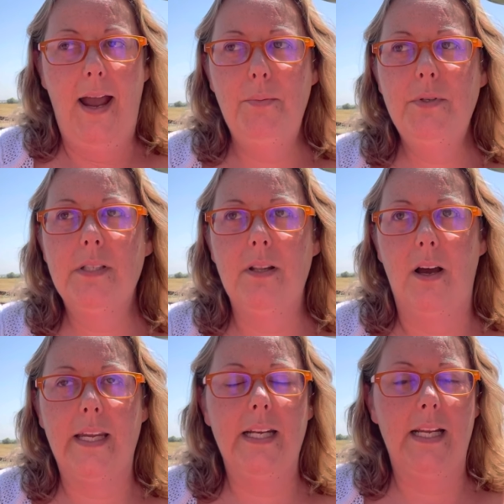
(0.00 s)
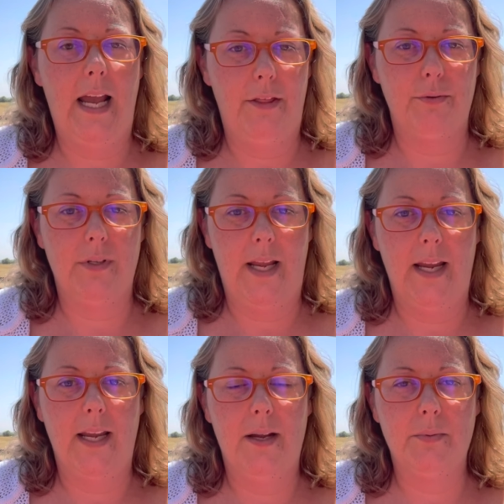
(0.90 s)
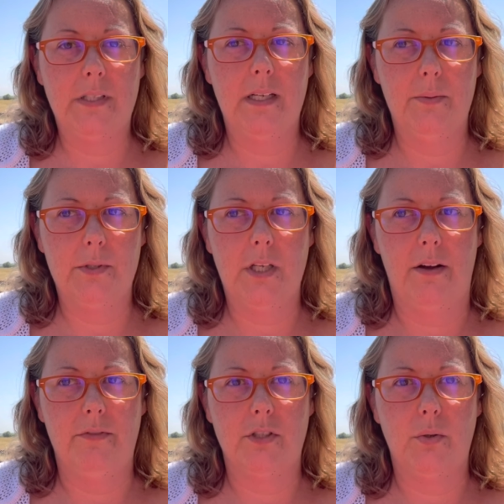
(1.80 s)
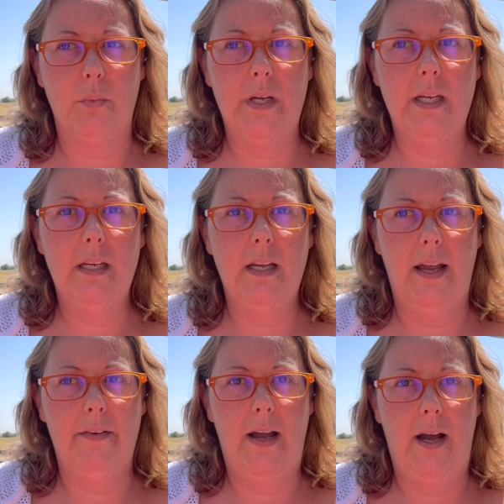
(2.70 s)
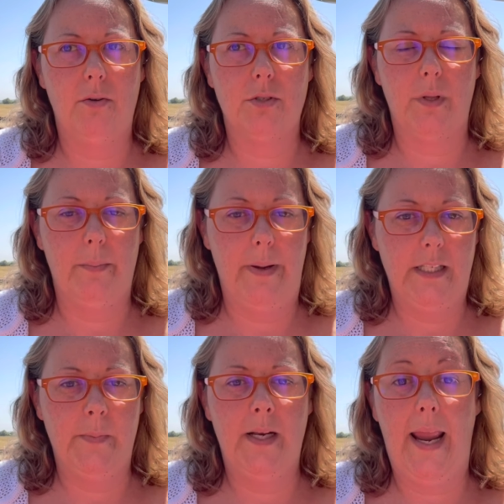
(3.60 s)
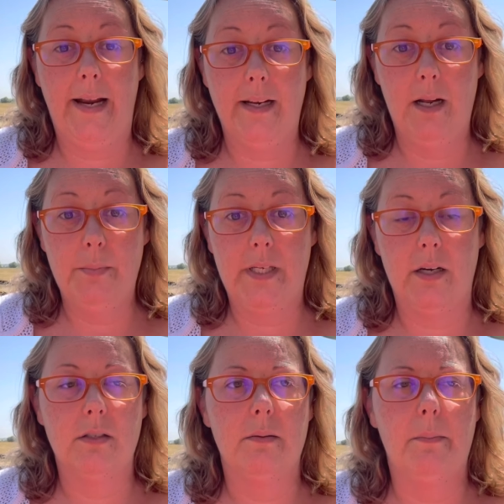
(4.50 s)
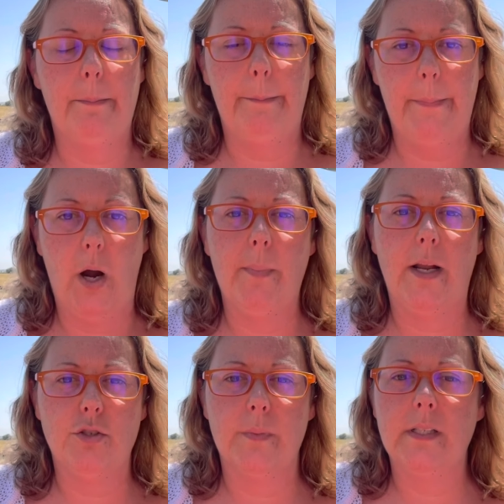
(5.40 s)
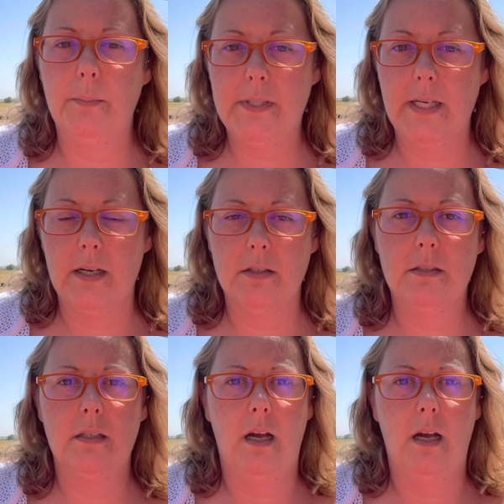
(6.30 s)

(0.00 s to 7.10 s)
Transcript: I was lucky to get through the day. It was, it was awful. So we have a house with a basement and an upstairs. Mm, our bedroom is upstairs.